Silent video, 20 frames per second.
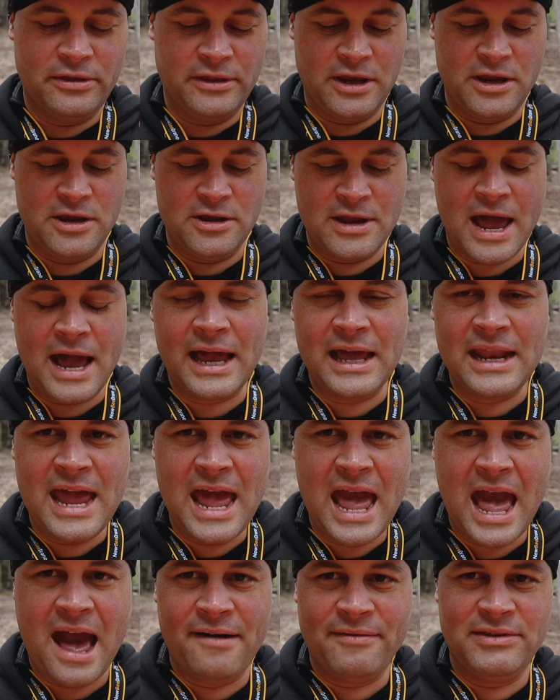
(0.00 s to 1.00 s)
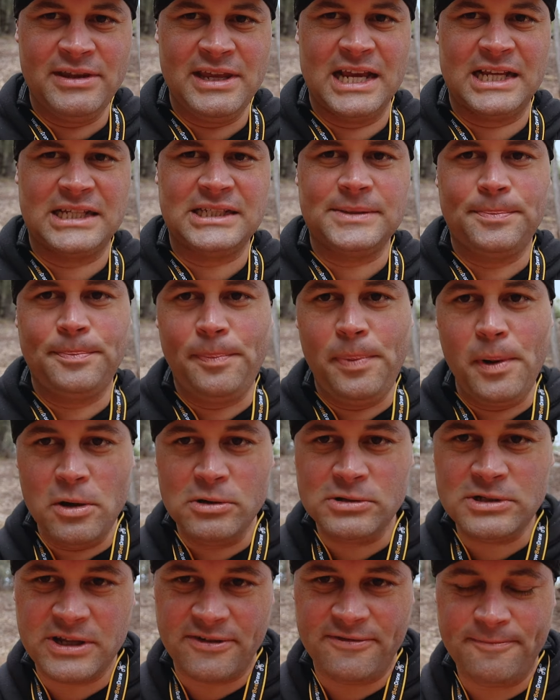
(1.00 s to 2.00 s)
that you're not gonna have the
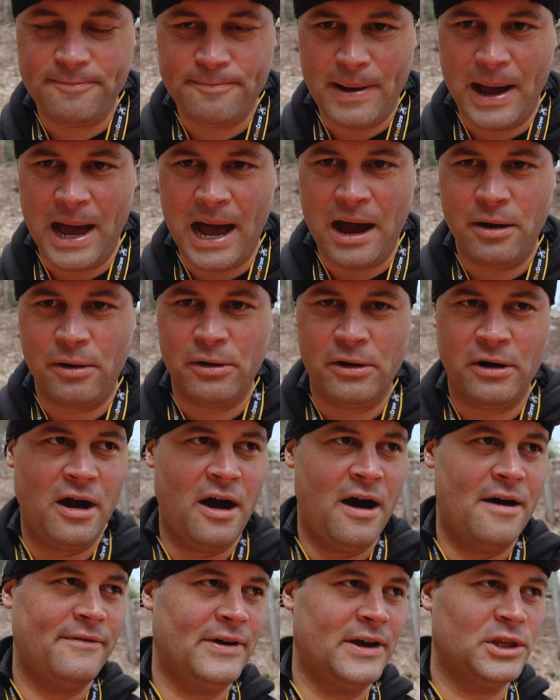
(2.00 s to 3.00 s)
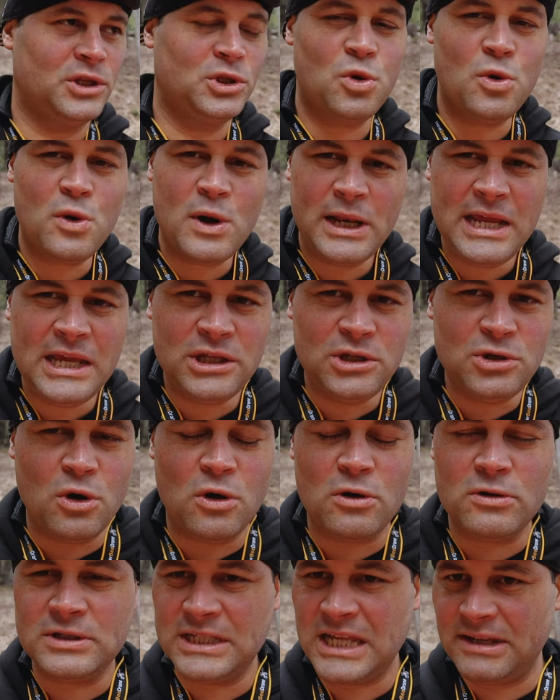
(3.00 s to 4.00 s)
explosive power of a
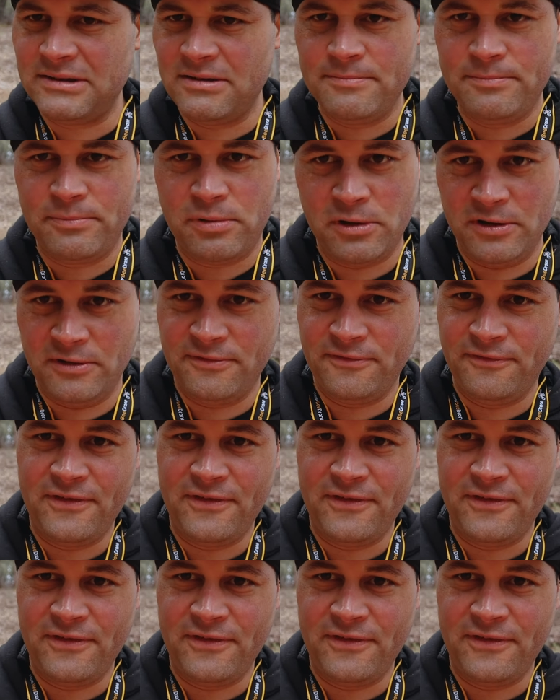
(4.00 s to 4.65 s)
2207.5,